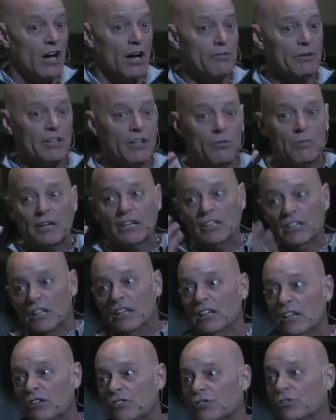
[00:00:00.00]
I mean, oh my
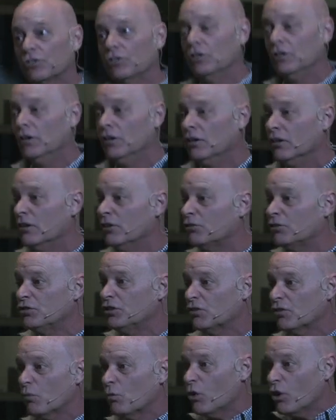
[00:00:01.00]
goodness, this is
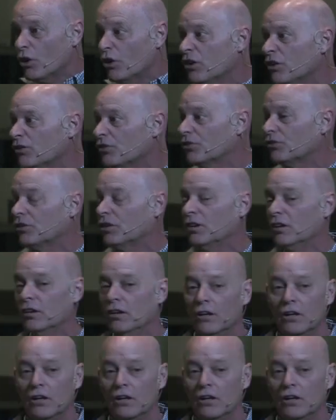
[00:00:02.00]
just the worst.